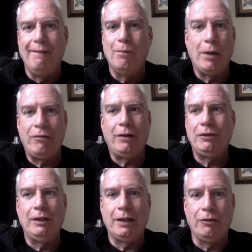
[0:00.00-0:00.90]
Whenever I was
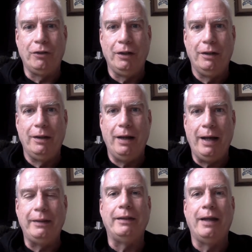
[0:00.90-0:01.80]
in the country,
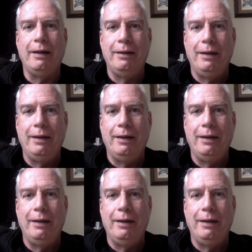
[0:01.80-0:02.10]
I did that.